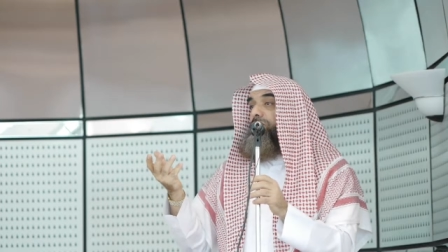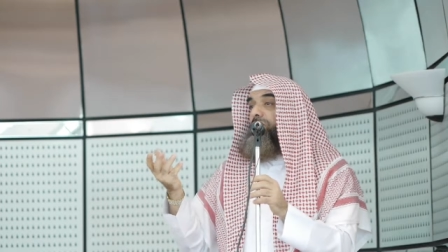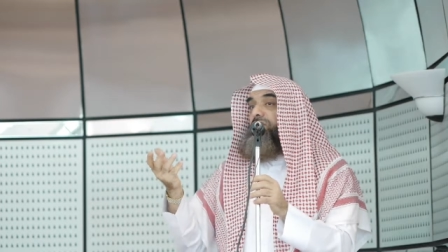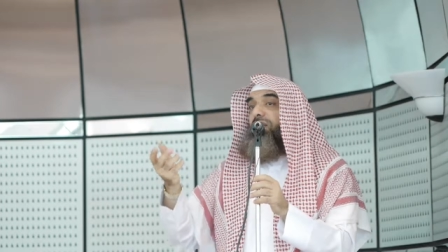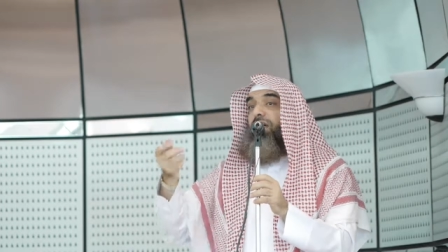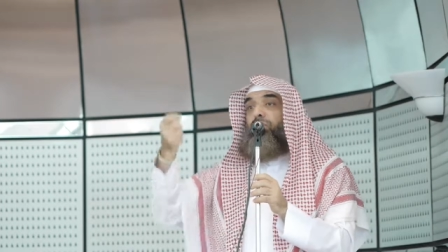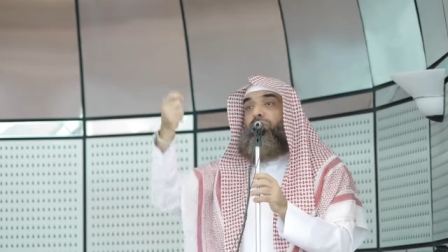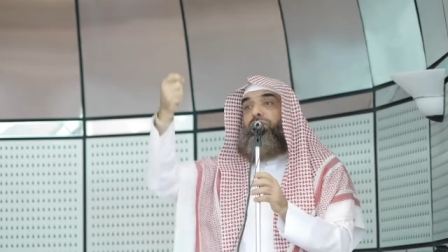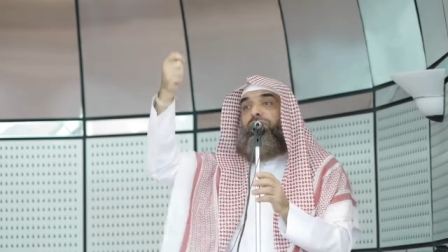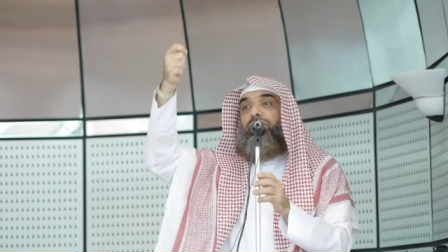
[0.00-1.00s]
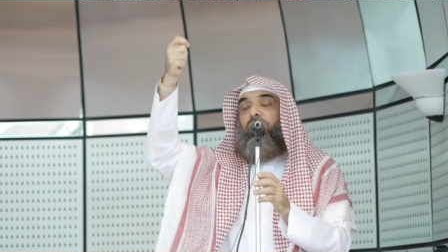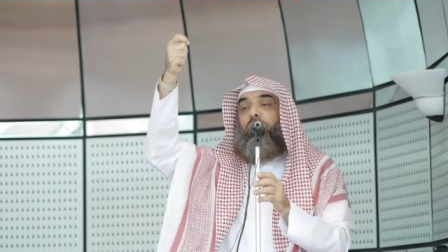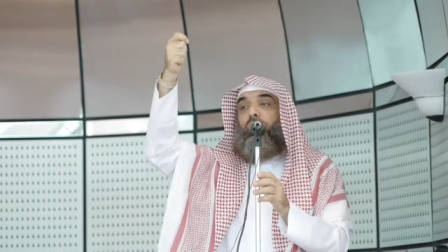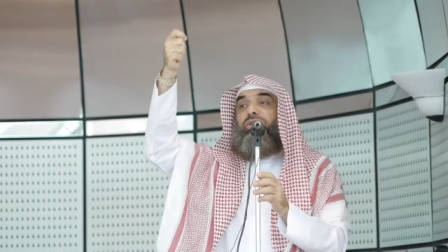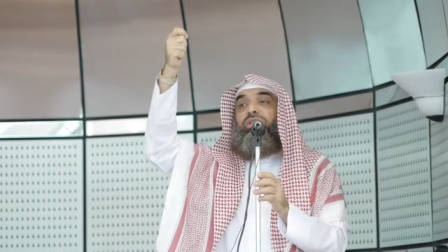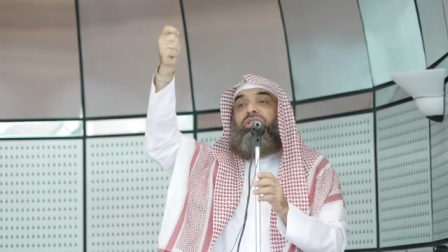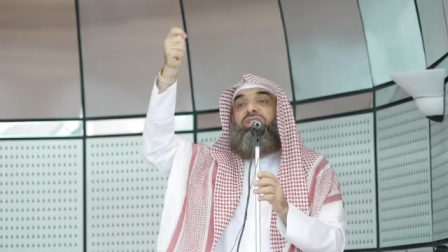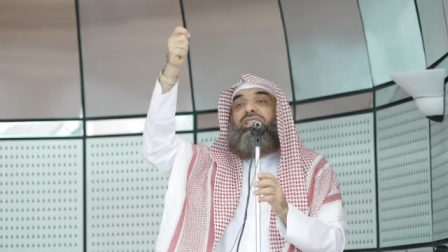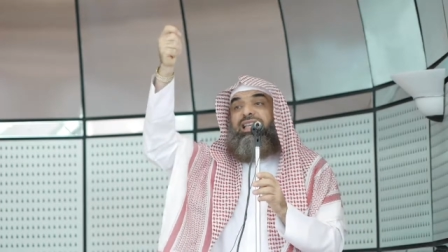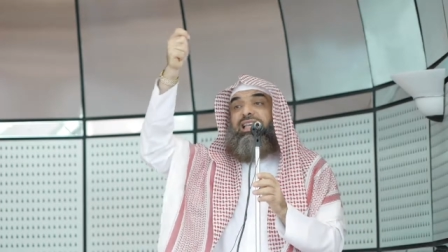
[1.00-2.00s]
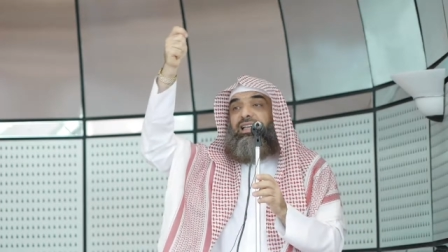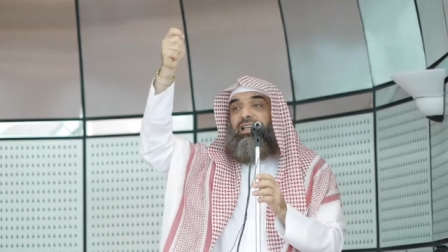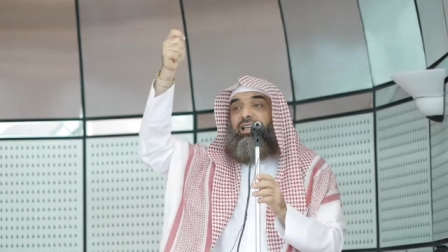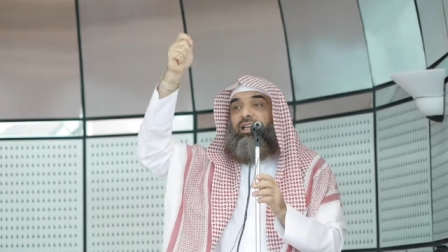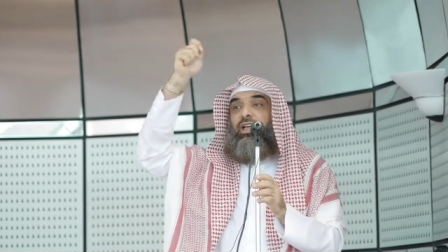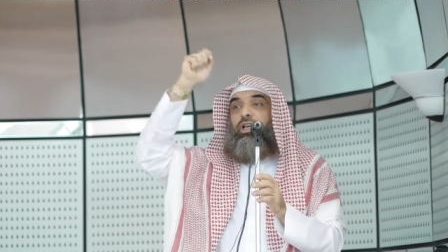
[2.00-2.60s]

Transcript: wasalam was his stick.